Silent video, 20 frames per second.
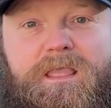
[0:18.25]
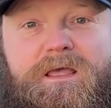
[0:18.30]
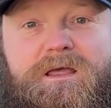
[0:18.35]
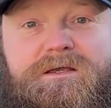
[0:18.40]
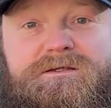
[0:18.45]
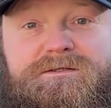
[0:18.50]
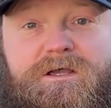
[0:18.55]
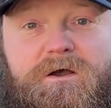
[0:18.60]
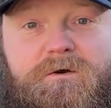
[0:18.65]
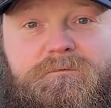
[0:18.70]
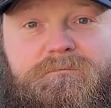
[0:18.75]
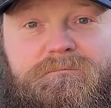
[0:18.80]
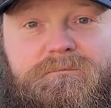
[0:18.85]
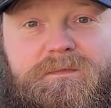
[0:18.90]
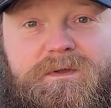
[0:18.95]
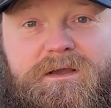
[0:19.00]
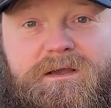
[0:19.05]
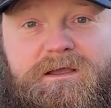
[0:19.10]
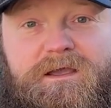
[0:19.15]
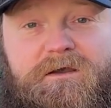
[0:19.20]
So,
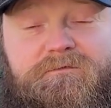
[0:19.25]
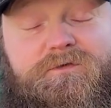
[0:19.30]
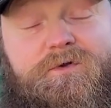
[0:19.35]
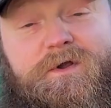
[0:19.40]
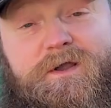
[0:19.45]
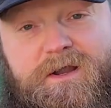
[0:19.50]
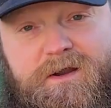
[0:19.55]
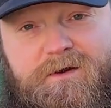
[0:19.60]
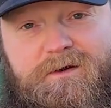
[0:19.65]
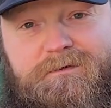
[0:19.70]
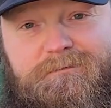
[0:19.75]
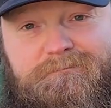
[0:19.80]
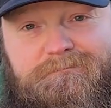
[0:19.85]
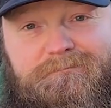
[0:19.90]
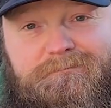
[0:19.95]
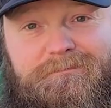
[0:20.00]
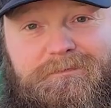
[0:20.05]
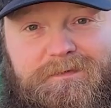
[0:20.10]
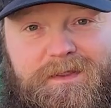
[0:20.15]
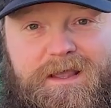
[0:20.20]
if you're here,
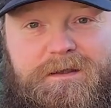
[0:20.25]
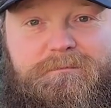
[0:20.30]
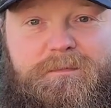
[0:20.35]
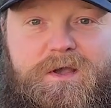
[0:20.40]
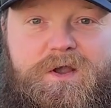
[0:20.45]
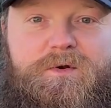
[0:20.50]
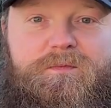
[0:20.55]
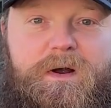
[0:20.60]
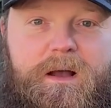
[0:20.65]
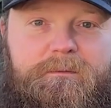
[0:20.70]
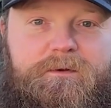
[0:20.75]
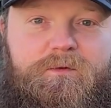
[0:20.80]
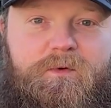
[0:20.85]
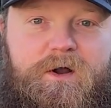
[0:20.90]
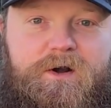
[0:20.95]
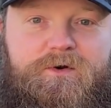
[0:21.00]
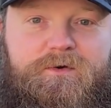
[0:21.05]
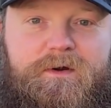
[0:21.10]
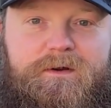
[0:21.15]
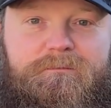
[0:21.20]
like me, you're probably
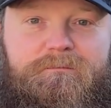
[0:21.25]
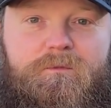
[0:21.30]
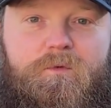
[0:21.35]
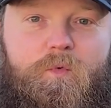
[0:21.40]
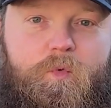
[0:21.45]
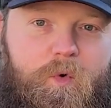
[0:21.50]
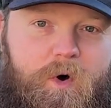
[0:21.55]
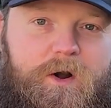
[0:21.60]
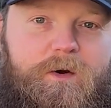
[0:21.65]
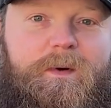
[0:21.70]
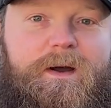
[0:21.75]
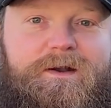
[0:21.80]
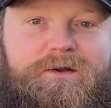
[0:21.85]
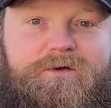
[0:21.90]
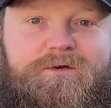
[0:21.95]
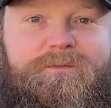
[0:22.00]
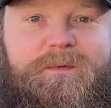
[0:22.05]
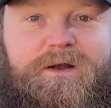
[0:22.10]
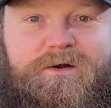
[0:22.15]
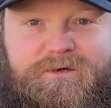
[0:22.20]
wondering, what do I do
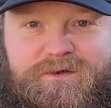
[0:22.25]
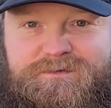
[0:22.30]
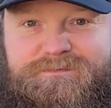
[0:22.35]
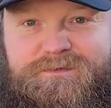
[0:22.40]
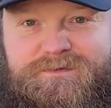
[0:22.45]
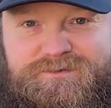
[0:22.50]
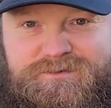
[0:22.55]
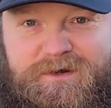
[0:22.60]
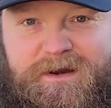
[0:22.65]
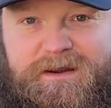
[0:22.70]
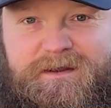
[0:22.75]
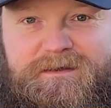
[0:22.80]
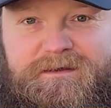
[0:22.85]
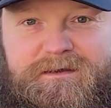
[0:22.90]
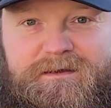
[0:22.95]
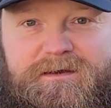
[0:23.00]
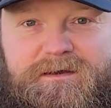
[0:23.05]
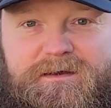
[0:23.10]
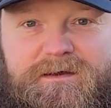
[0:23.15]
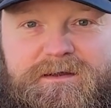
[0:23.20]
with my Christmas tree?
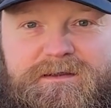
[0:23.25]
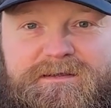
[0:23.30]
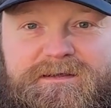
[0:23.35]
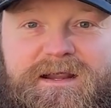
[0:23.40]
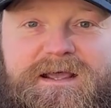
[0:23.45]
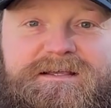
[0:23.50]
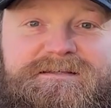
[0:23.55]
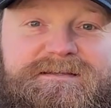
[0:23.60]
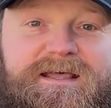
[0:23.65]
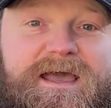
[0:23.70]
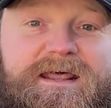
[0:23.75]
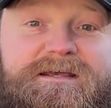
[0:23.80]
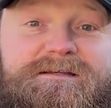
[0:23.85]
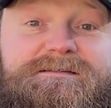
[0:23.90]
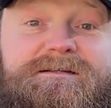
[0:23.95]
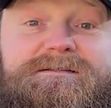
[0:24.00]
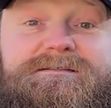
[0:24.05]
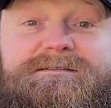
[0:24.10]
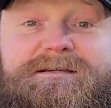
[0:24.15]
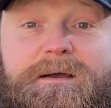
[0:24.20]
Today's date is
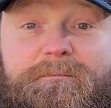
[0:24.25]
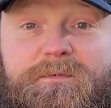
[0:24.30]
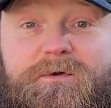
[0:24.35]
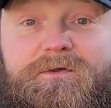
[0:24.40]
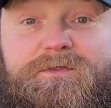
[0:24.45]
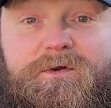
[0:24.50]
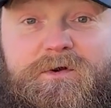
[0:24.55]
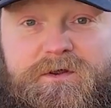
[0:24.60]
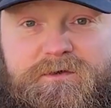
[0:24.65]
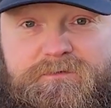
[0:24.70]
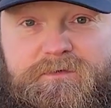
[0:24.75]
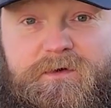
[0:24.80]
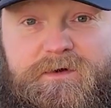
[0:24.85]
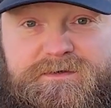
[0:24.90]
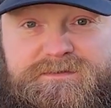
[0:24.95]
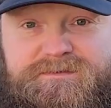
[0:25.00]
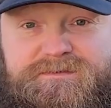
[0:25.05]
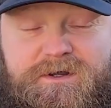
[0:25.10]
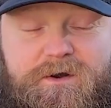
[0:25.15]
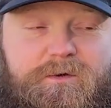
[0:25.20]
December 31st,
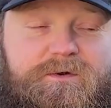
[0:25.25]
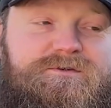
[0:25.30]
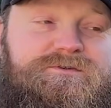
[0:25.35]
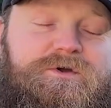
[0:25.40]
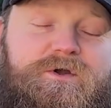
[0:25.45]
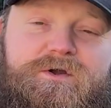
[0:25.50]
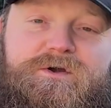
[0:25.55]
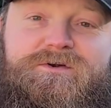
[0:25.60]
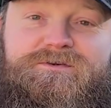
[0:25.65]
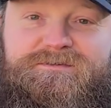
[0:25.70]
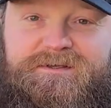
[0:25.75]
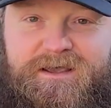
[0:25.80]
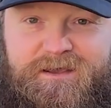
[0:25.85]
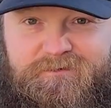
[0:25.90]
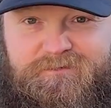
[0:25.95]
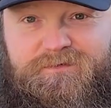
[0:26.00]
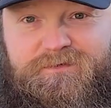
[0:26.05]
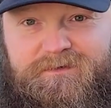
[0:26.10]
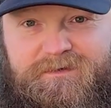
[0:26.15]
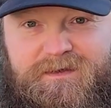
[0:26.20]
so it's New Year's
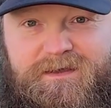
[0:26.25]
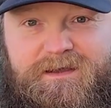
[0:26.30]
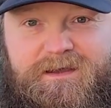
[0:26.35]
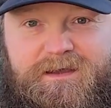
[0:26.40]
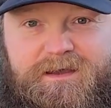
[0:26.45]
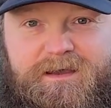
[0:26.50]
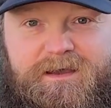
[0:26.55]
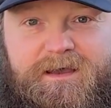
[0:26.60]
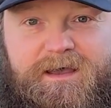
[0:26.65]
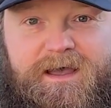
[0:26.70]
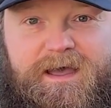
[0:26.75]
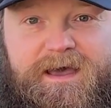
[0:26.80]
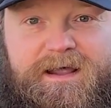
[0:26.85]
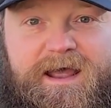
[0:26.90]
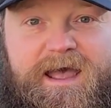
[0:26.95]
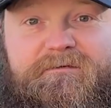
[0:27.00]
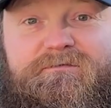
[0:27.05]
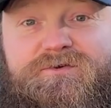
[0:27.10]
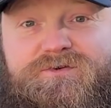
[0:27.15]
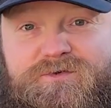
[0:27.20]
Eve. And I
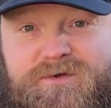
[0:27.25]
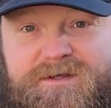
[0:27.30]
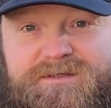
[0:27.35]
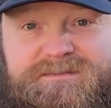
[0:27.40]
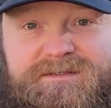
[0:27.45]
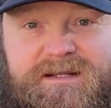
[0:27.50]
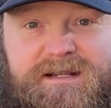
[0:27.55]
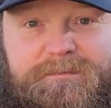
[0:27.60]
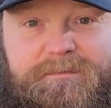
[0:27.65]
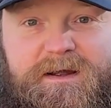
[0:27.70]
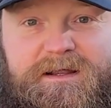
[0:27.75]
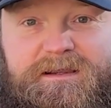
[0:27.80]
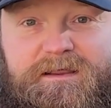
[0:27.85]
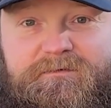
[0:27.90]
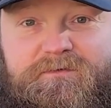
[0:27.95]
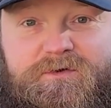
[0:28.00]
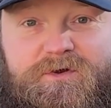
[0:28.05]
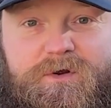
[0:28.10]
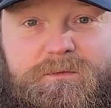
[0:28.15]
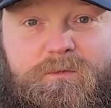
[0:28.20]
have a tree sitting in my
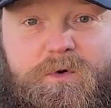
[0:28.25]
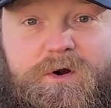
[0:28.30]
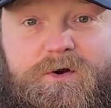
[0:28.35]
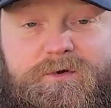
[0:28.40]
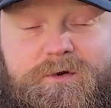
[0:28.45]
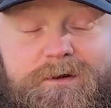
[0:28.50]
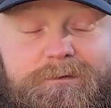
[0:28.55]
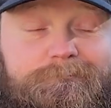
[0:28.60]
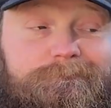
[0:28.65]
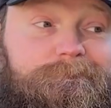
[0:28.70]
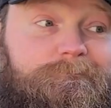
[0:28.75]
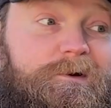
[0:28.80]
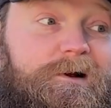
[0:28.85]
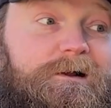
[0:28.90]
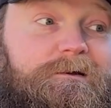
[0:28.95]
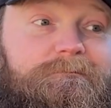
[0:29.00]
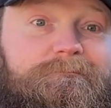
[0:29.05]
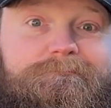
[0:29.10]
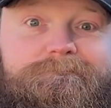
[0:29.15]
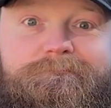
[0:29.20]
living room wondering,
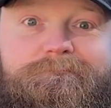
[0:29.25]
well,